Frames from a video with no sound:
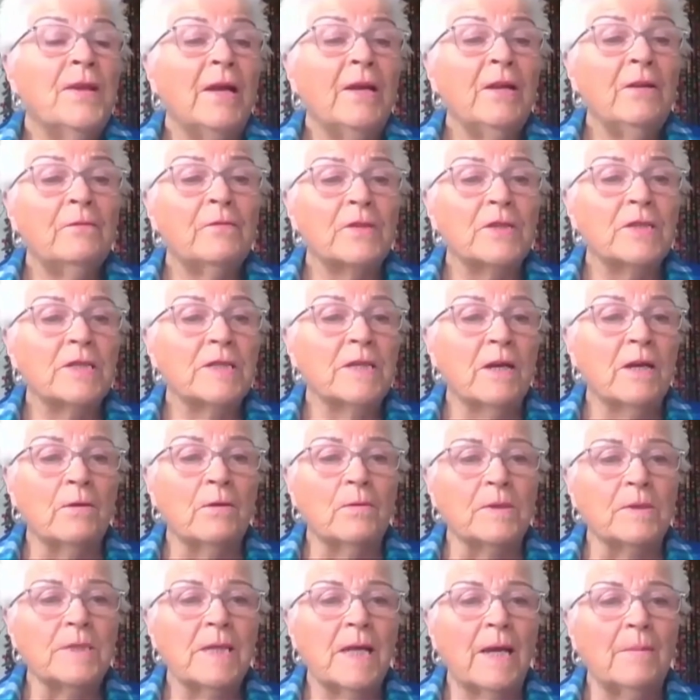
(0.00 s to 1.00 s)
none of us
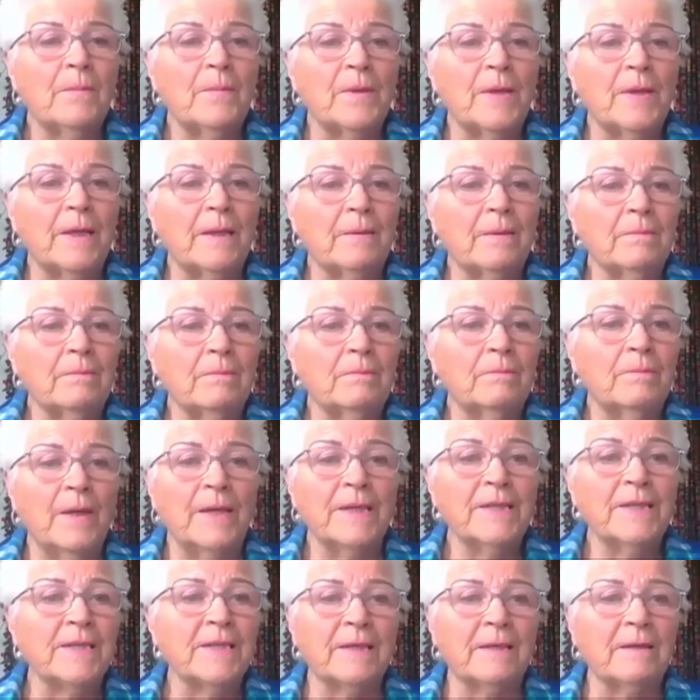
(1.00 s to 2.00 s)
know what's happening,
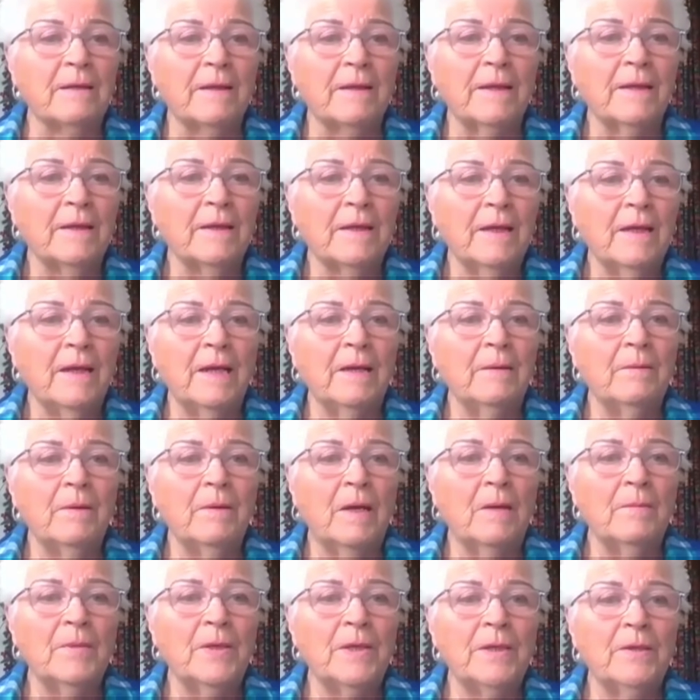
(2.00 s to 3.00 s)
basically.
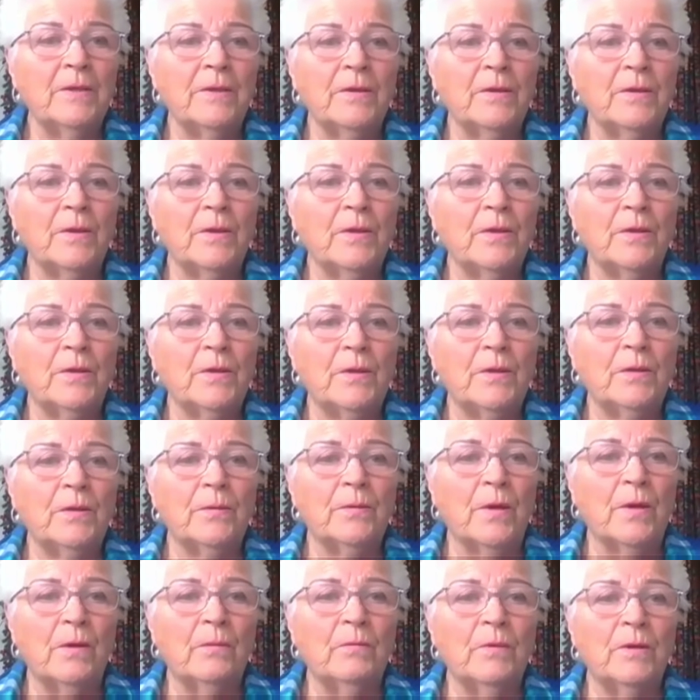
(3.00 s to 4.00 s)
I mean,
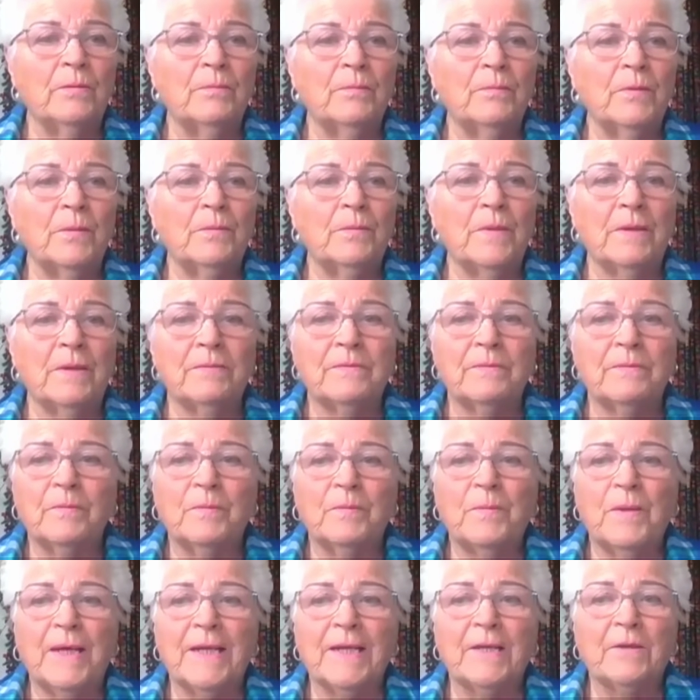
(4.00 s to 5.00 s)
you know, we're
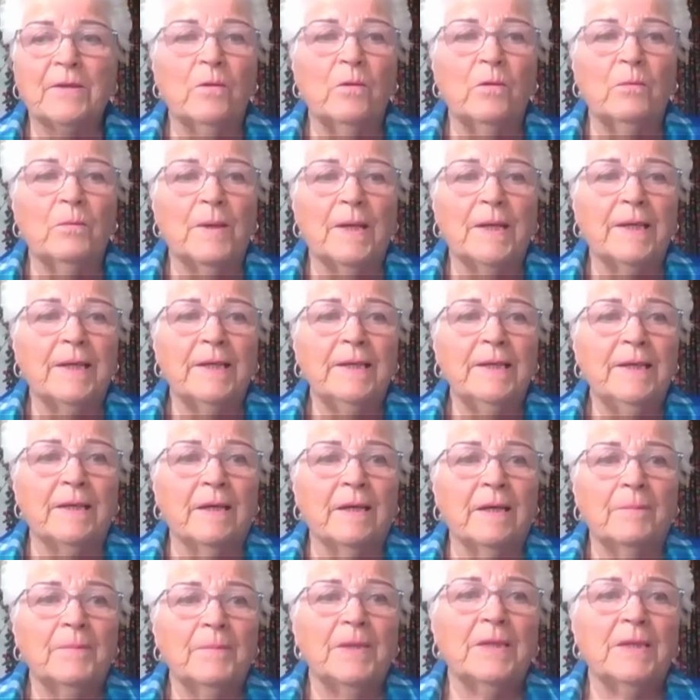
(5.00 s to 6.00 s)
playing it all by
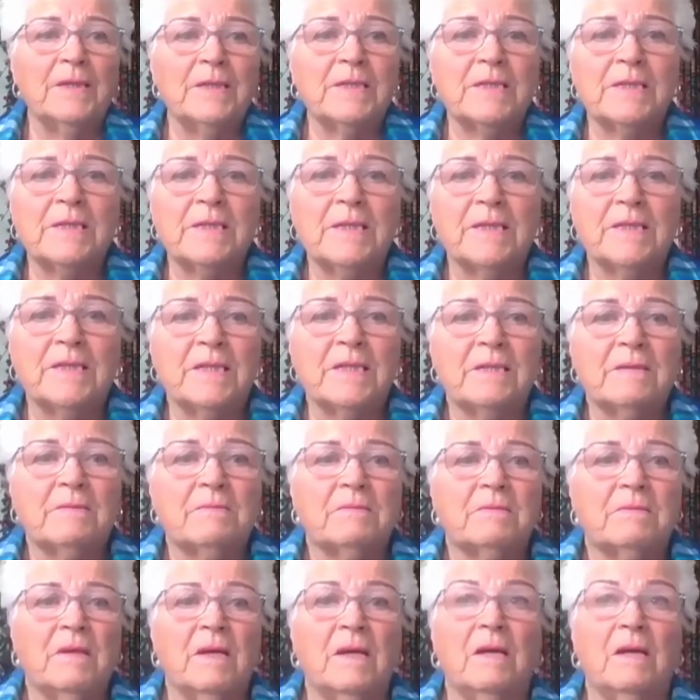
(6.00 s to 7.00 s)
ear. I mean,
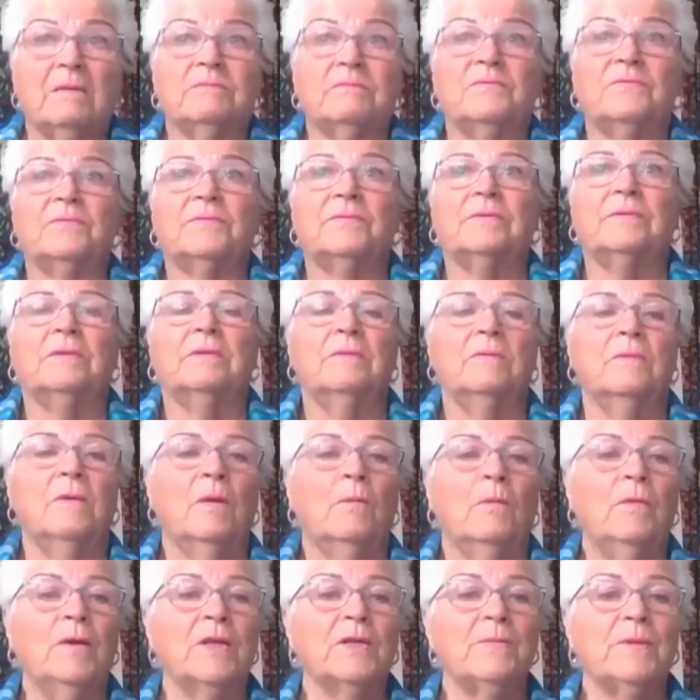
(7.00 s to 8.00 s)
it's...
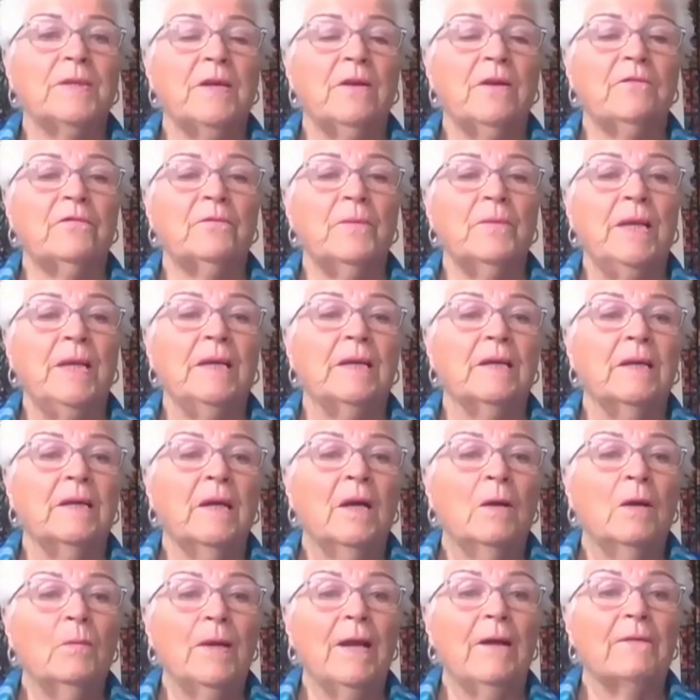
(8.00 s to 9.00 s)
Where do we go from here?
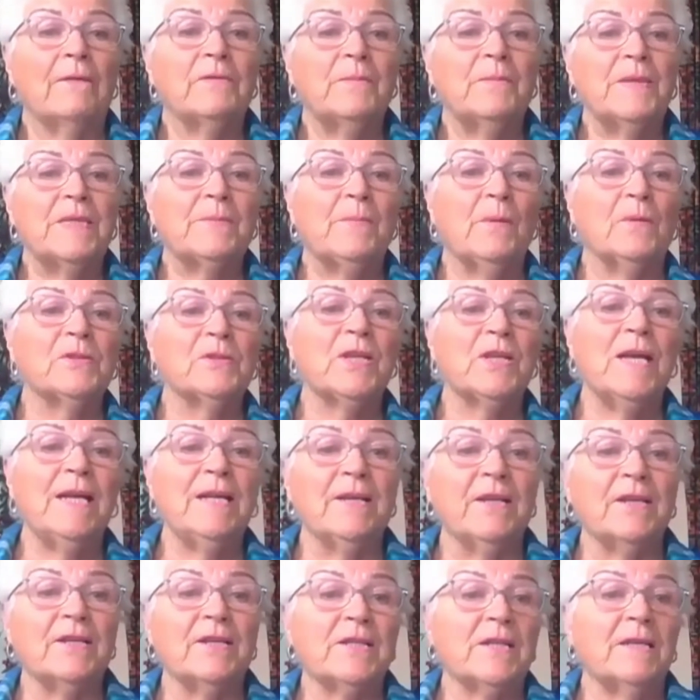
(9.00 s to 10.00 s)
We have to be
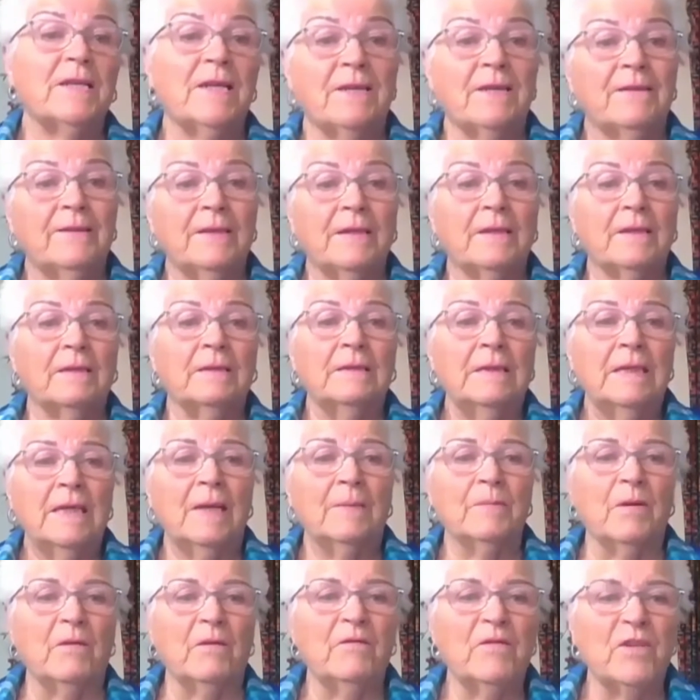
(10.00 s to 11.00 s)
spontaneous. And I think
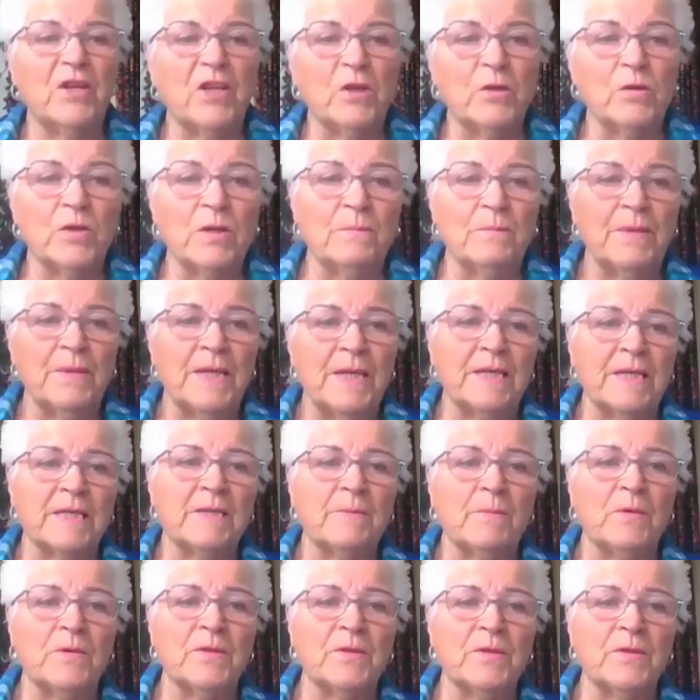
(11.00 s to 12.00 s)
I'm not very good at being